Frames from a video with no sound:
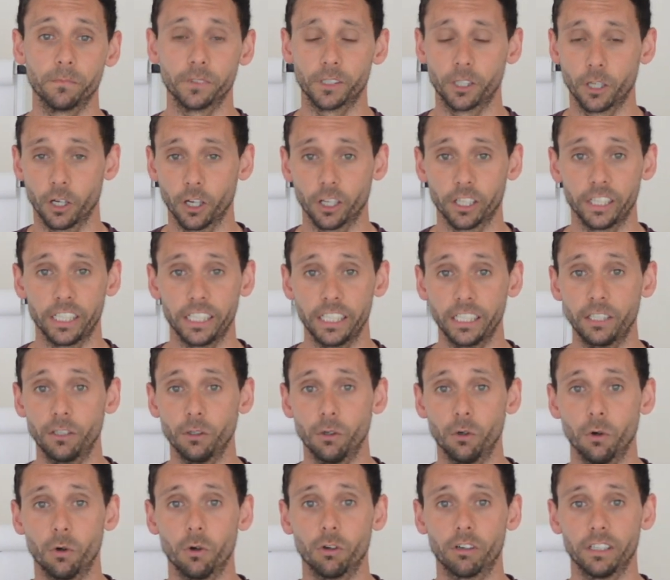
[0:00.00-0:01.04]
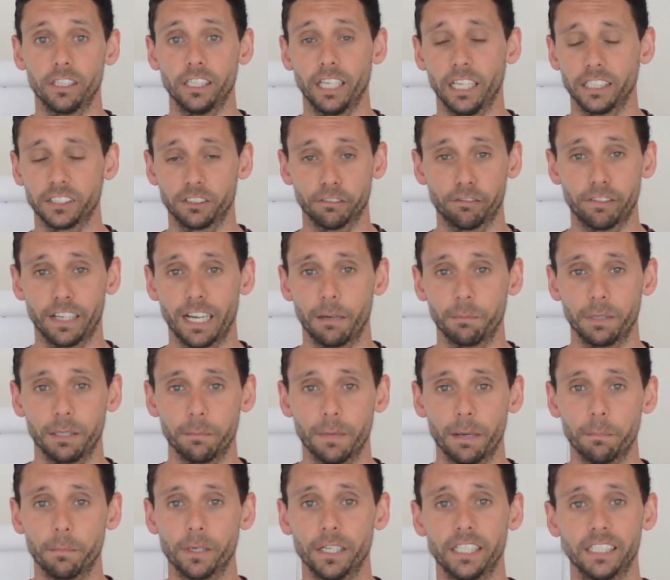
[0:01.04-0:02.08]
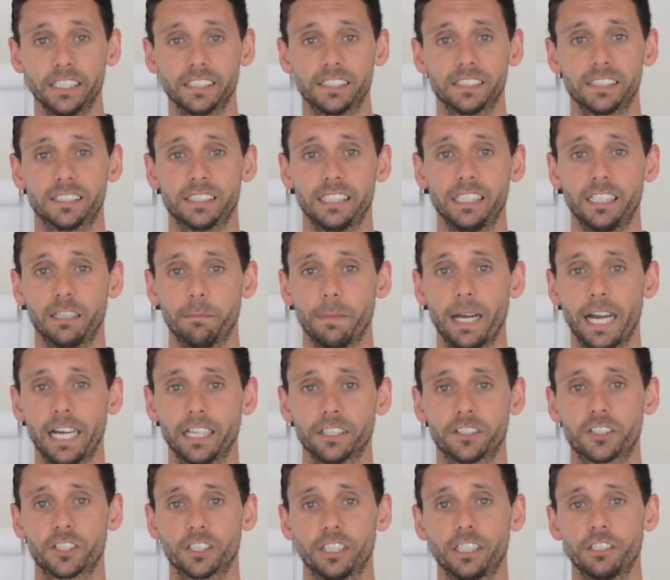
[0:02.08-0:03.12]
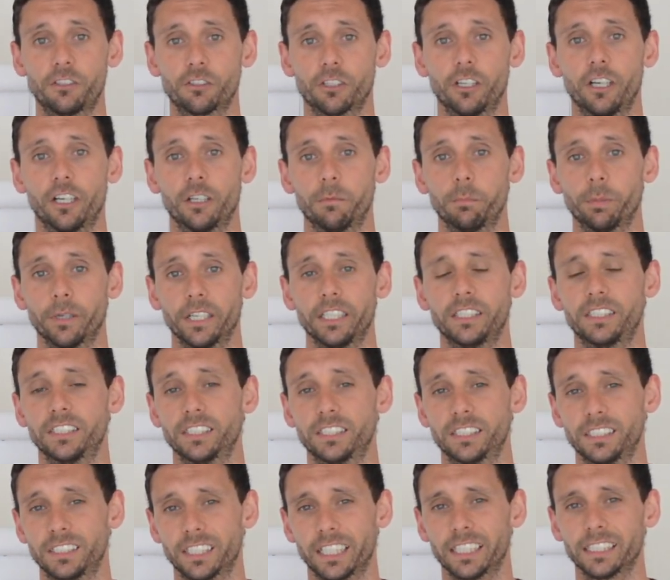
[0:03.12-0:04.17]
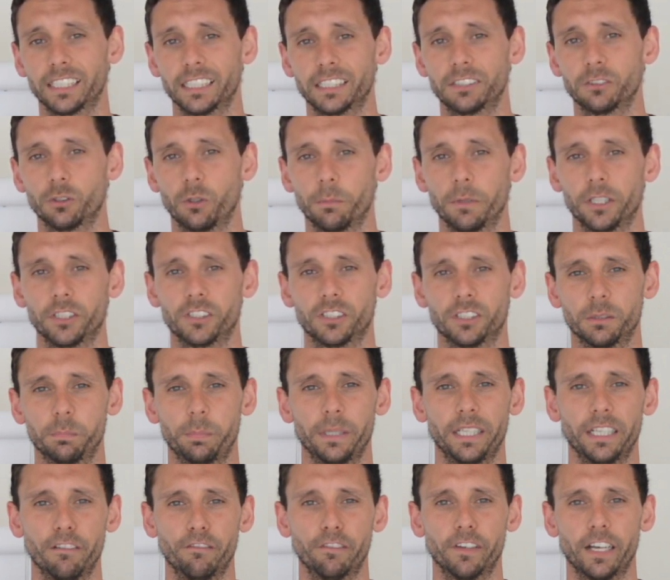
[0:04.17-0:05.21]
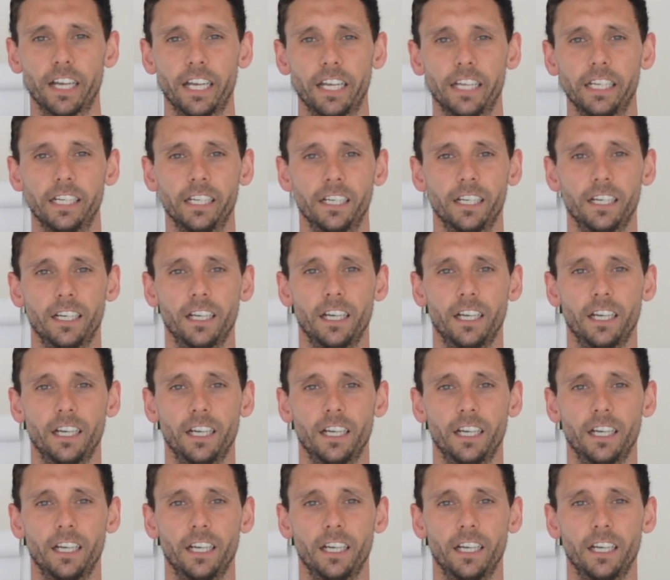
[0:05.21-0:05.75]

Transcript: colleague or as a family member is to see them actually try and embrace this and take this almost as a bit of a